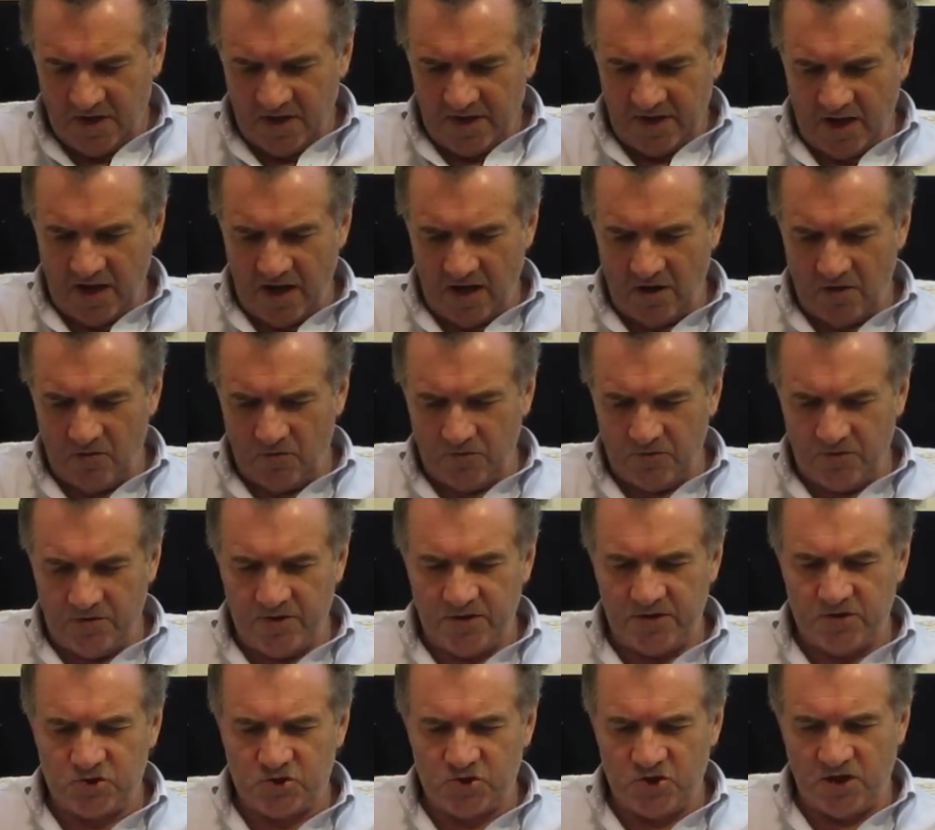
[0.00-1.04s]
Now,
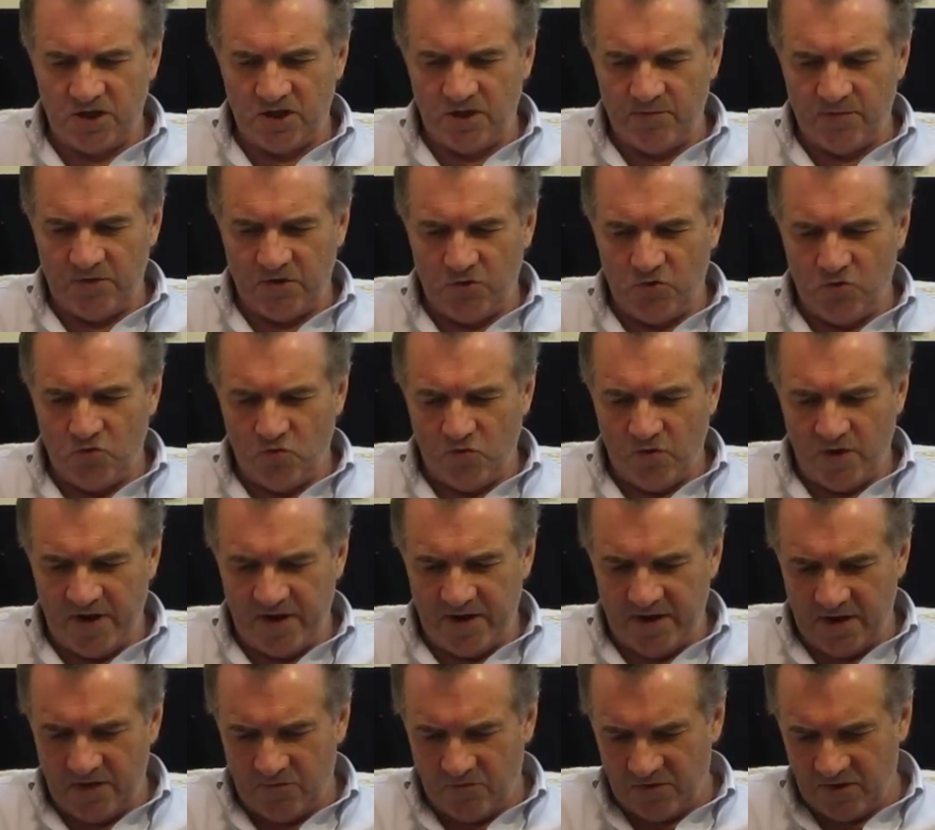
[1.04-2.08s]
this gentleman who
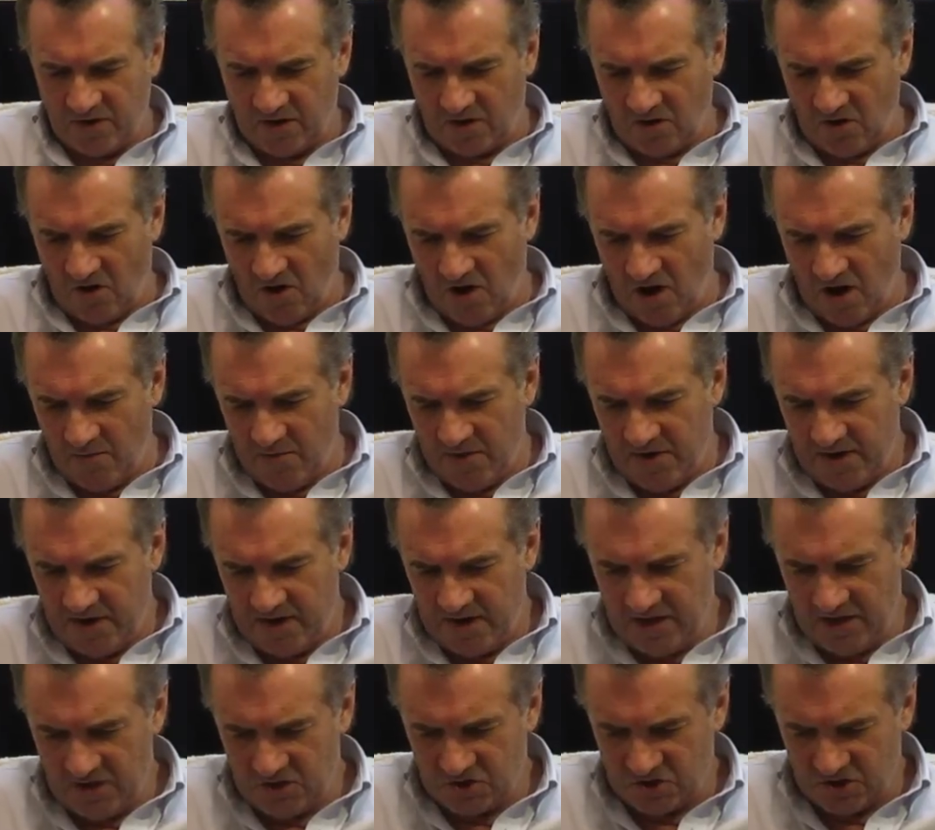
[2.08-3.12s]
weighed in with a comment,
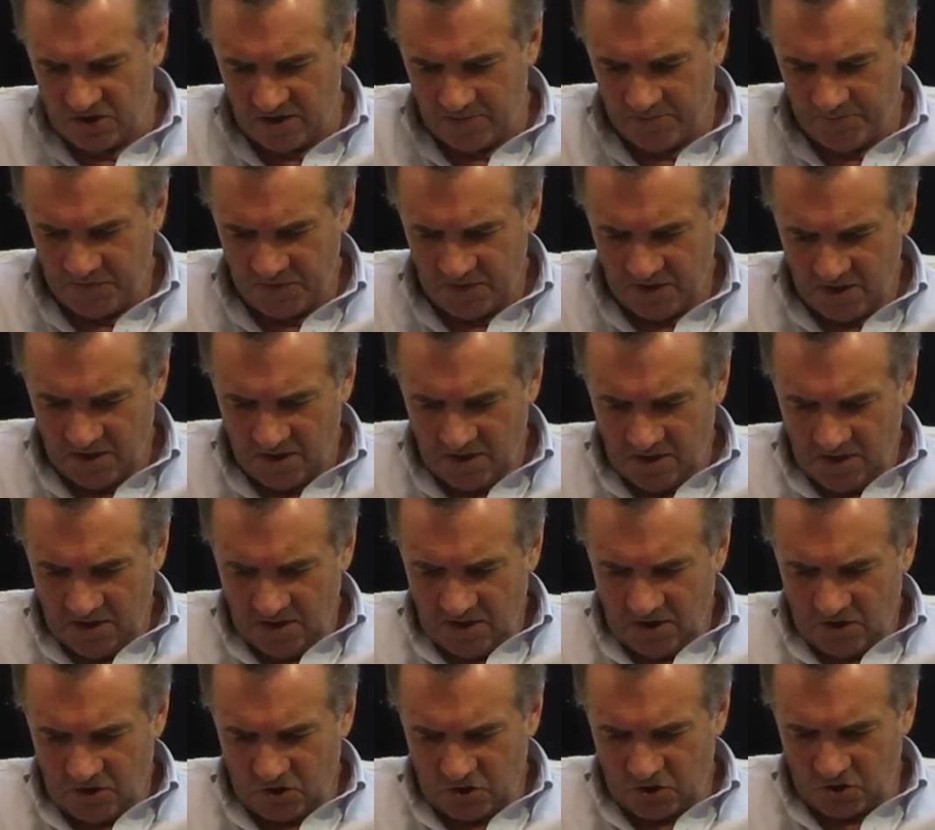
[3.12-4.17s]
he's
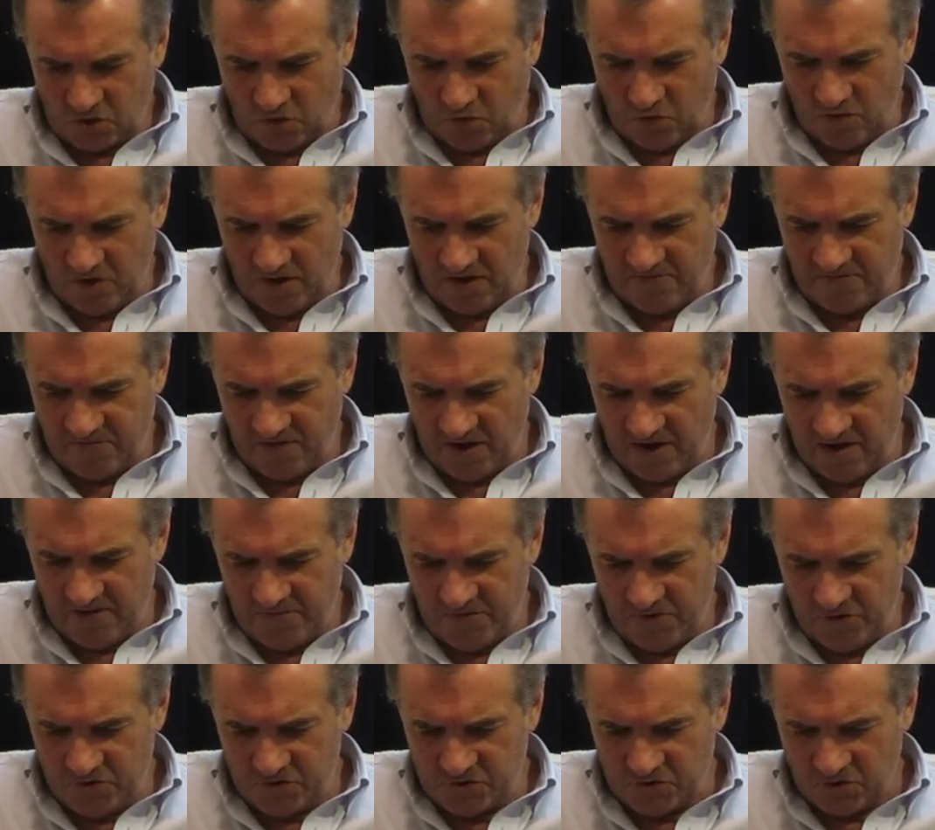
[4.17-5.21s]
25
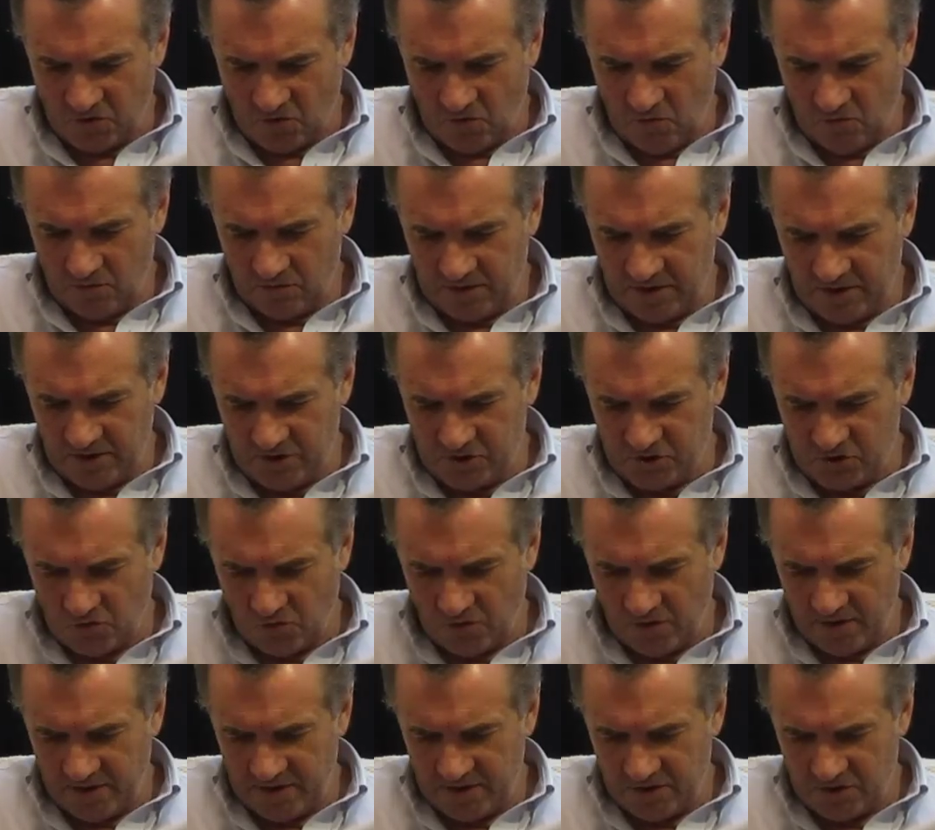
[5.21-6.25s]
years old. He
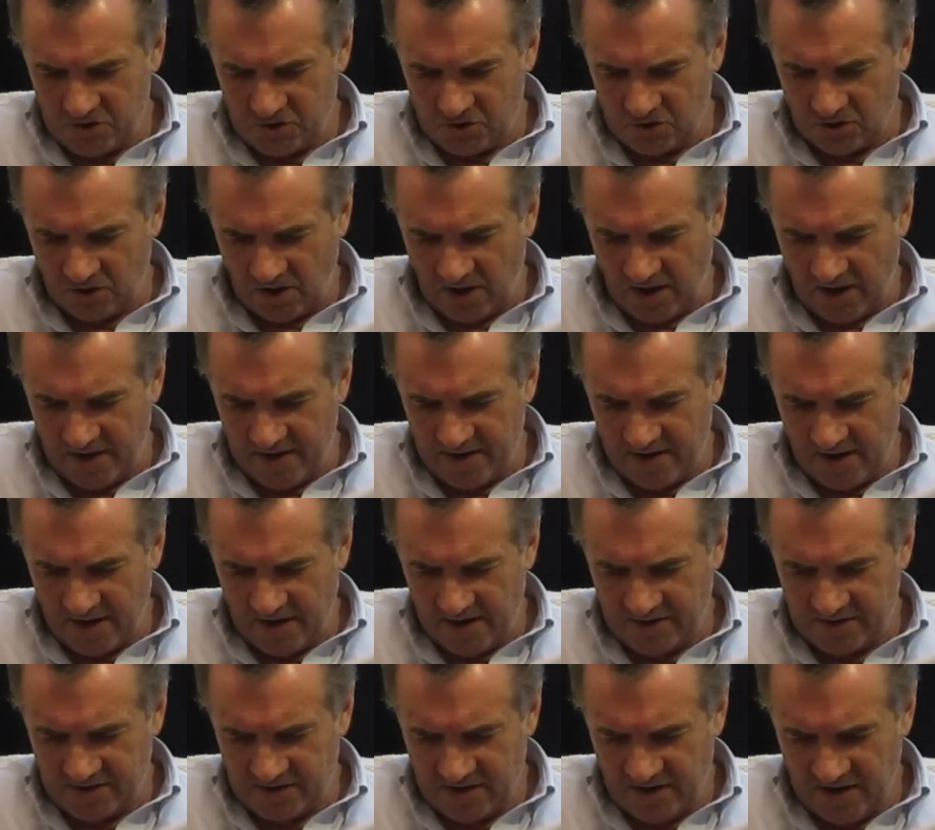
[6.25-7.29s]
joined July
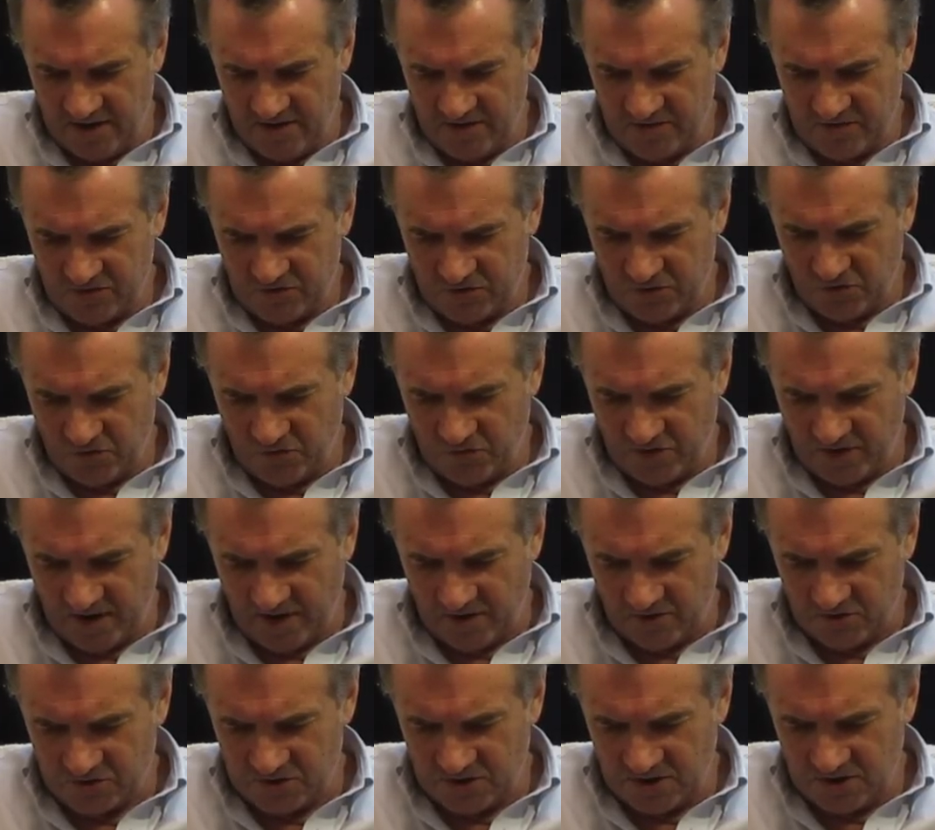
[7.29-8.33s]
19th,
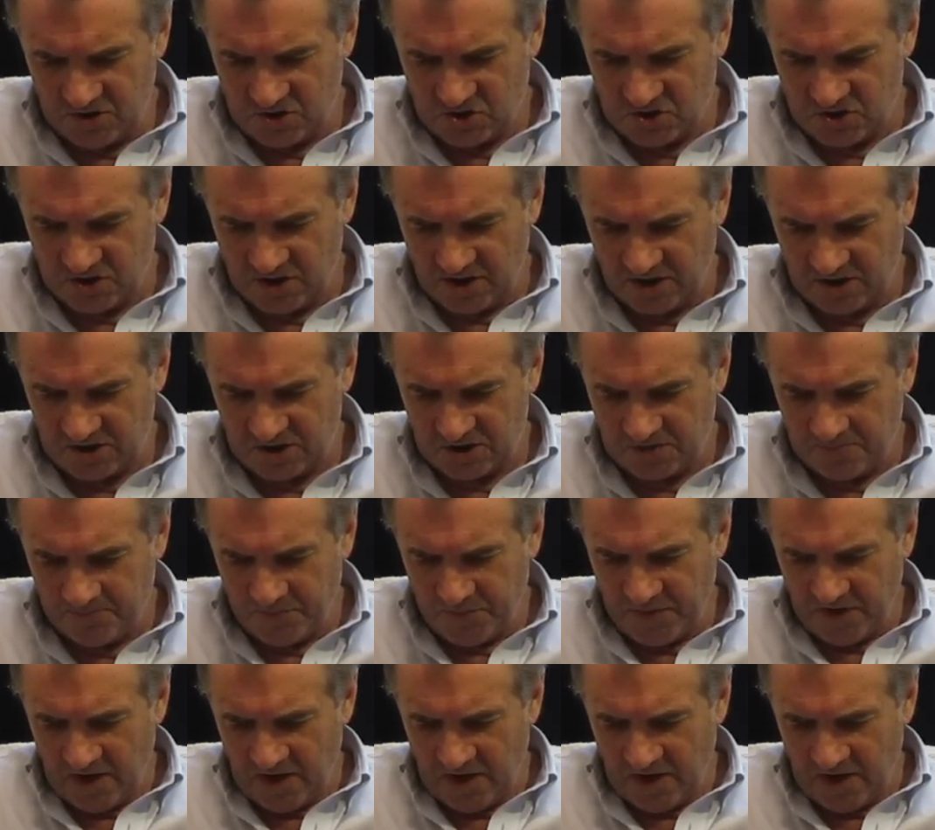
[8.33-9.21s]
2006.